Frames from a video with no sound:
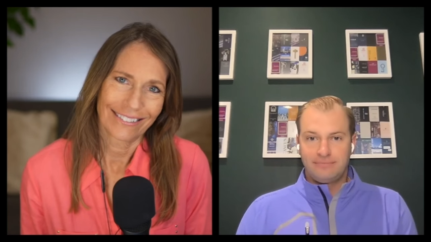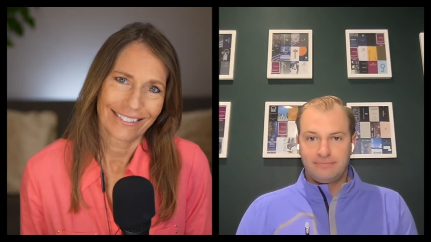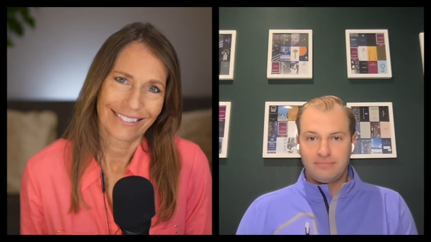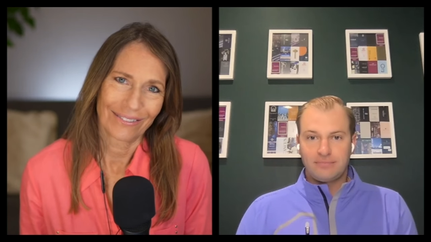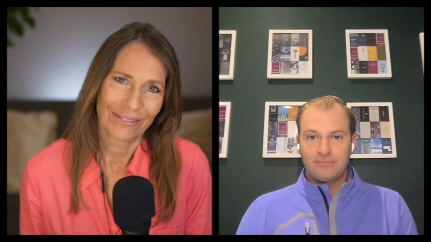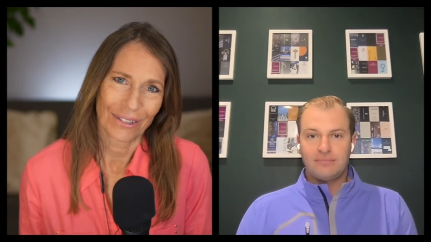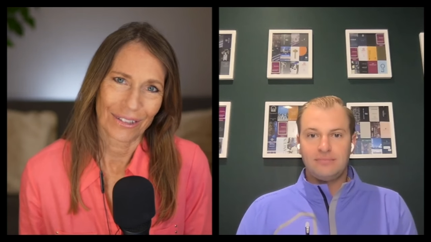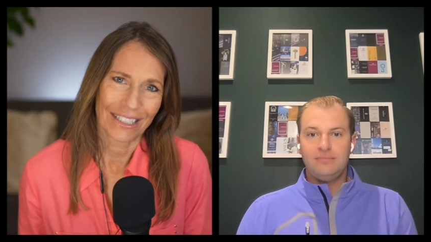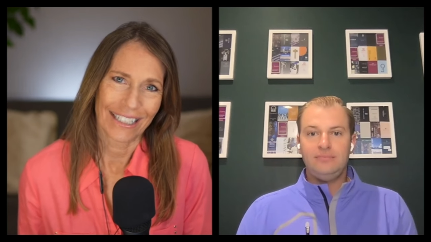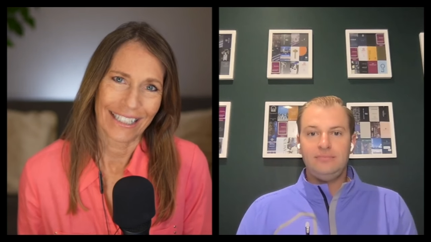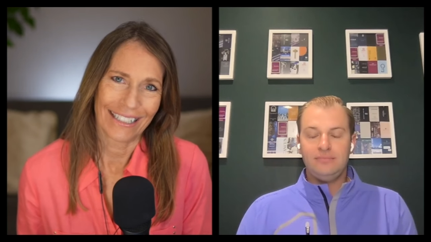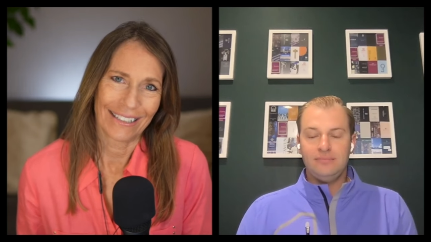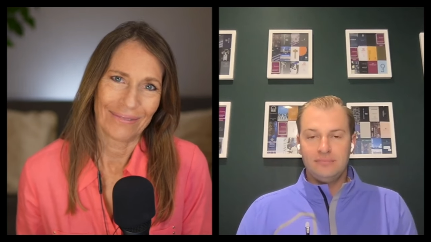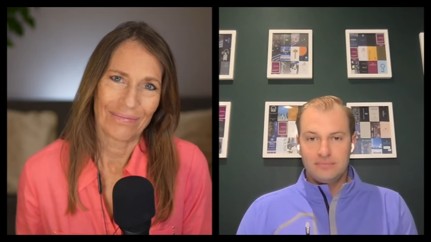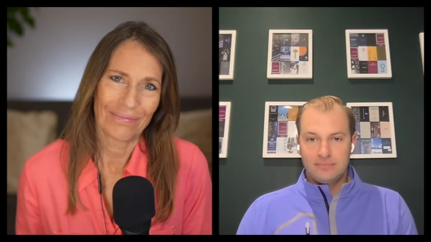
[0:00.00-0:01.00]
Speaker 1: we'll
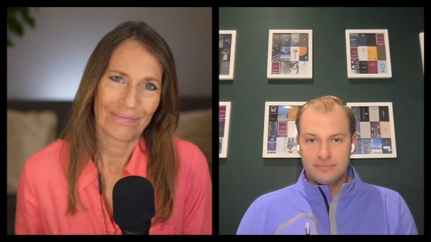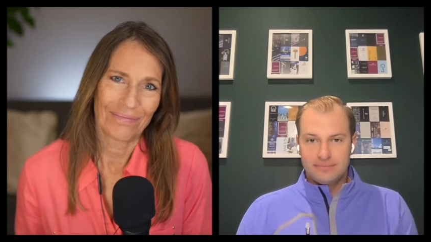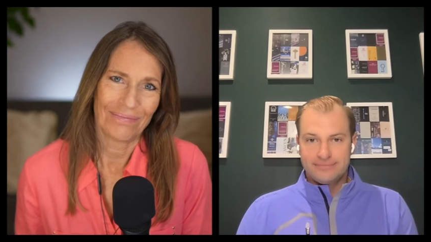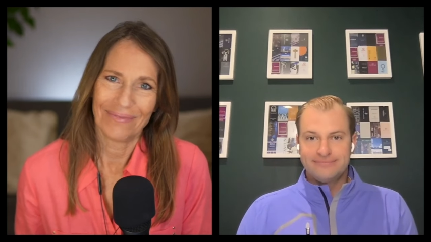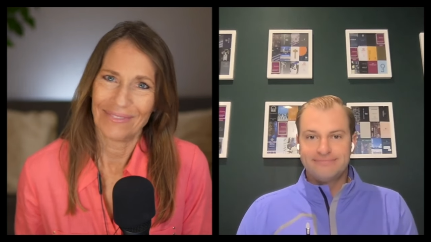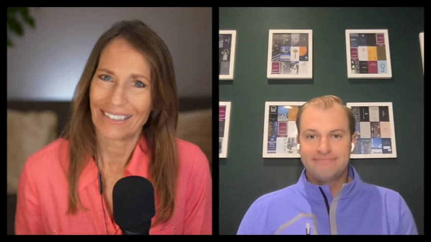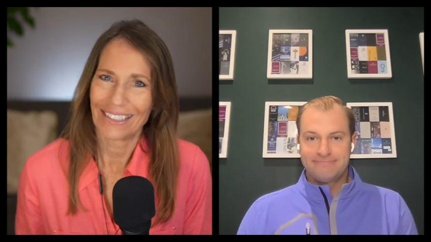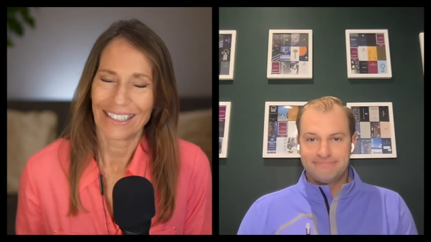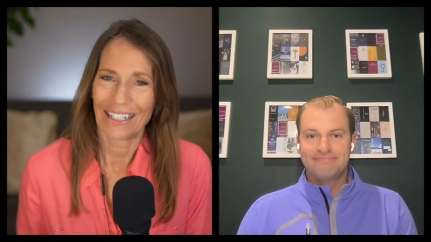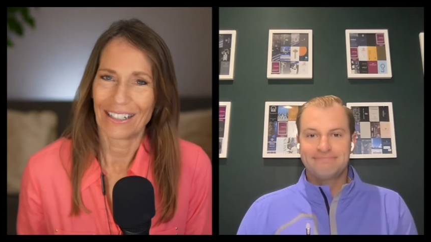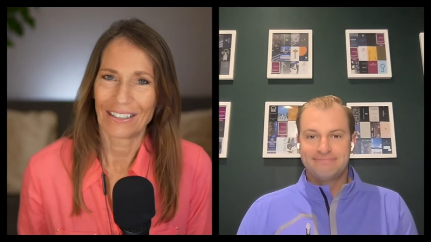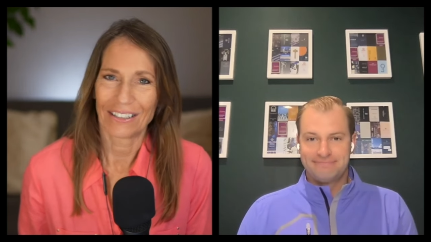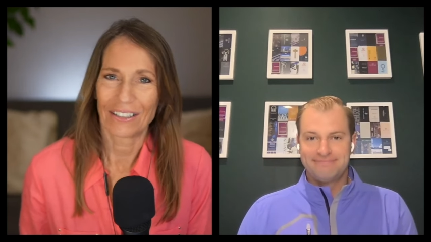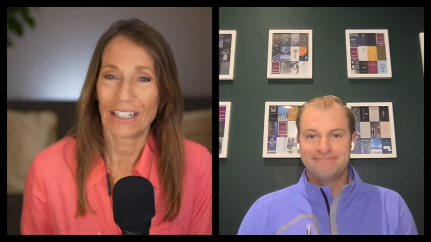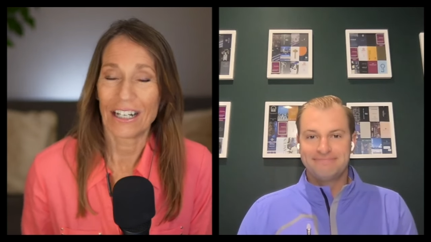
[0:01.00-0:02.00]
see
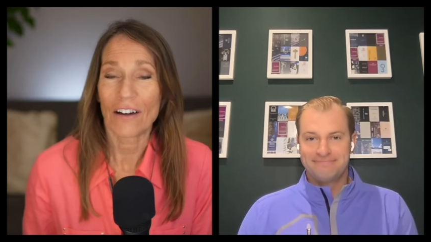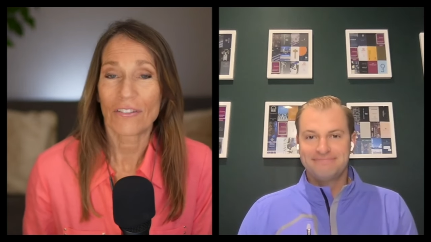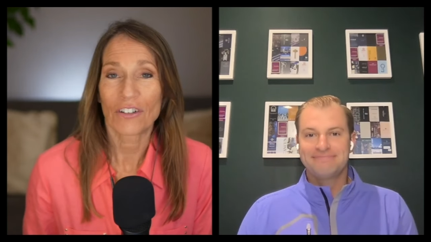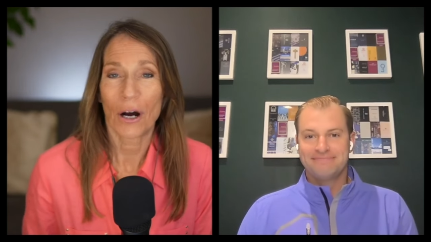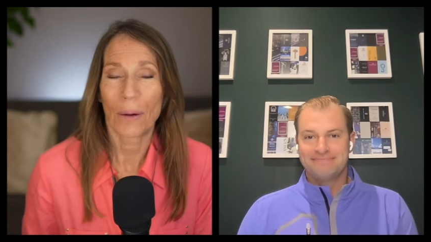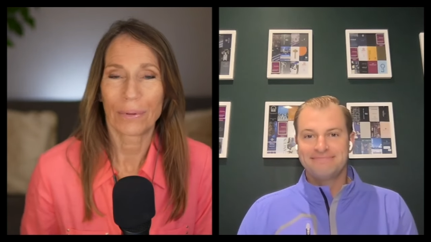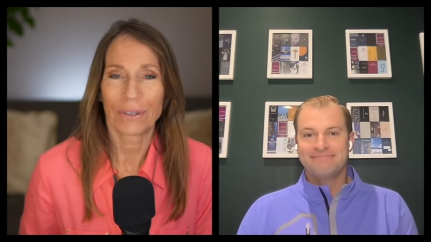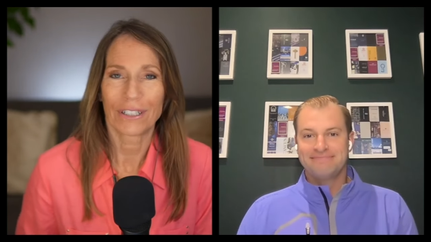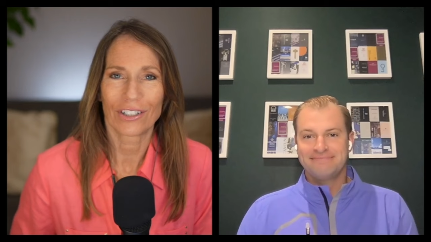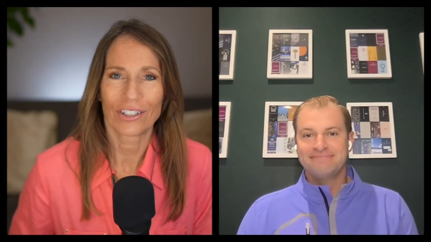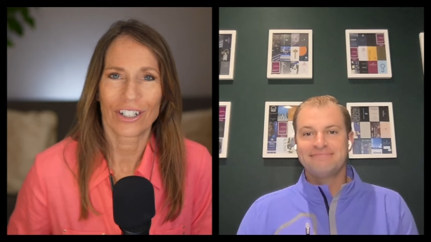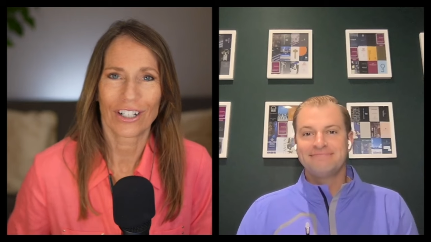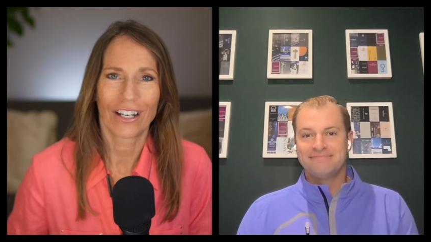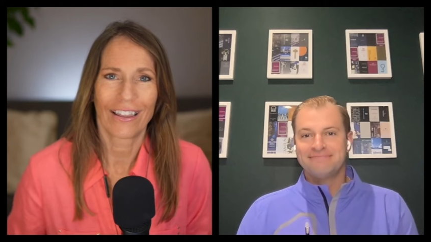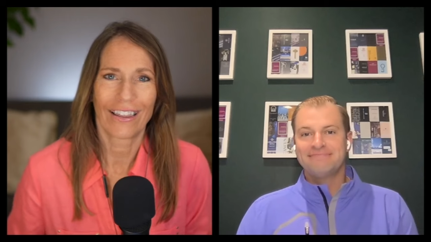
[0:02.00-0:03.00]
enough
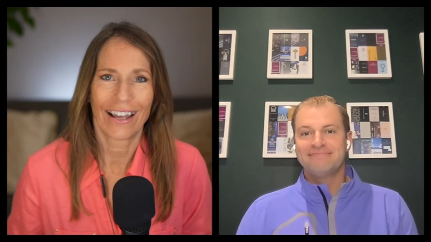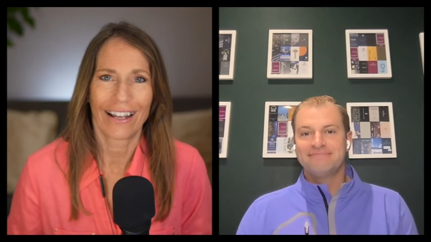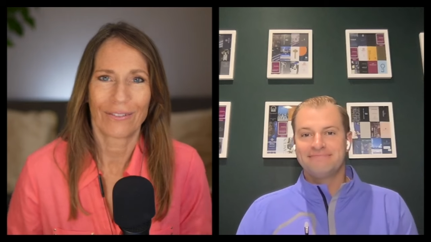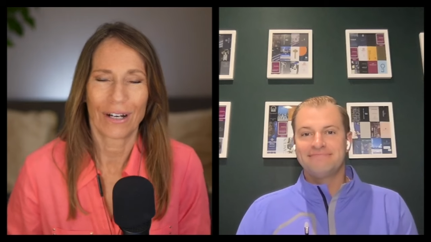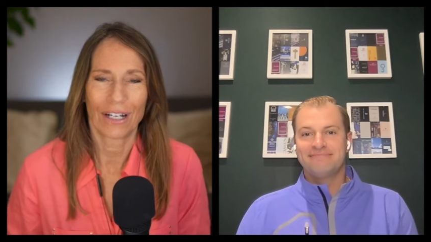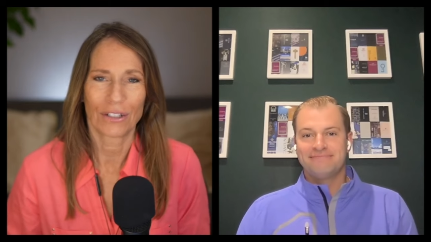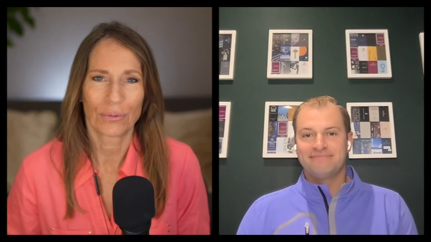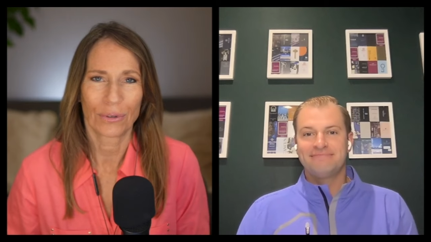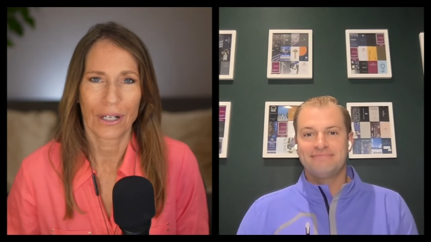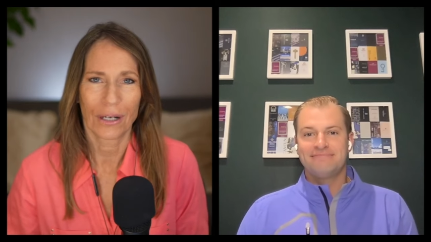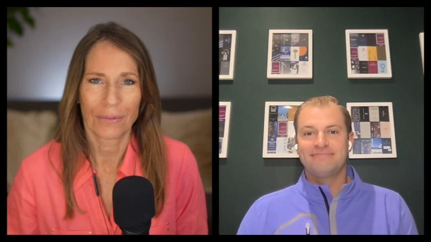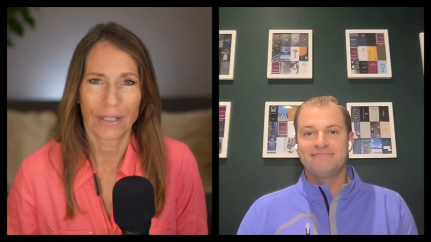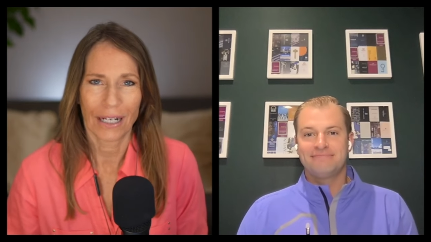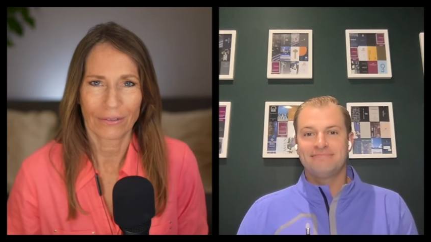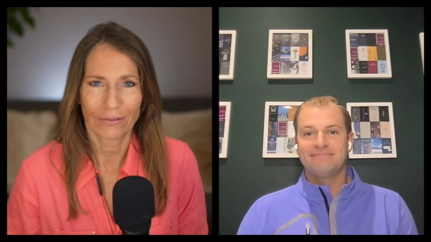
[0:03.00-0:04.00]
competition that rents would
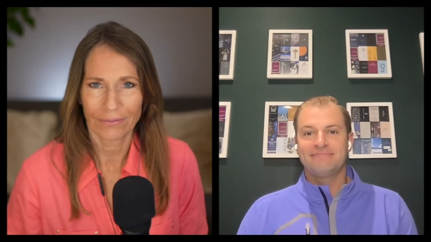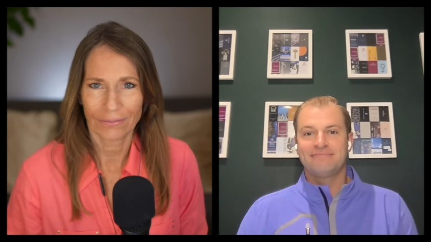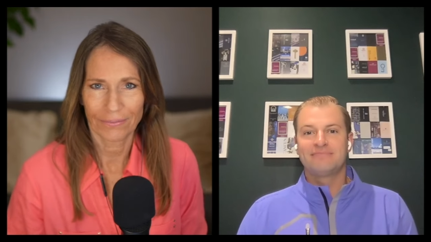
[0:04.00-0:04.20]
come down?